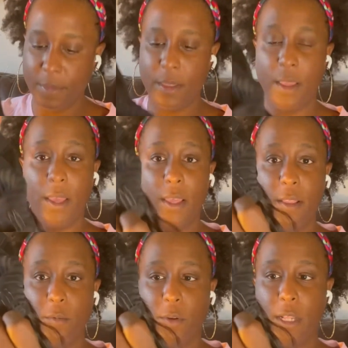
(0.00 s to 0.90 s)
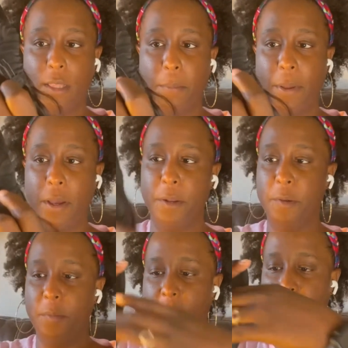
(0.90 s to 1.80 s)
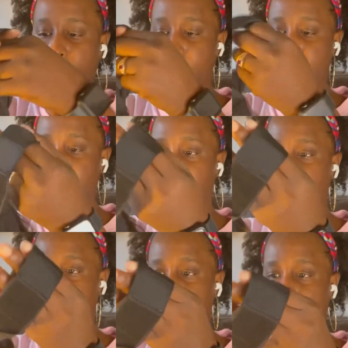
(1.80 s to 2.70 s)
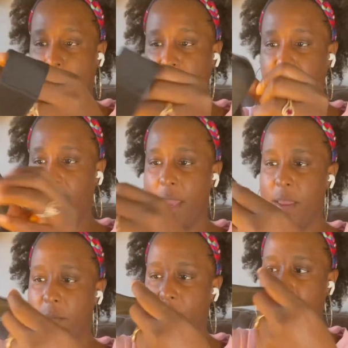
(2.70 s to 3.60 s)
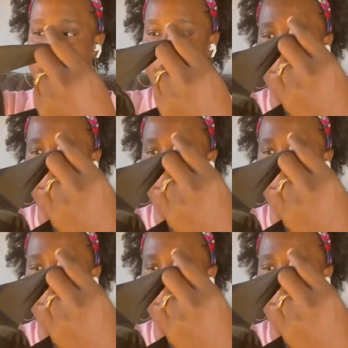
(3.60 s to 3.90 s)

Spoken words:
And then one at the bottom. It comes with the actual headband, as you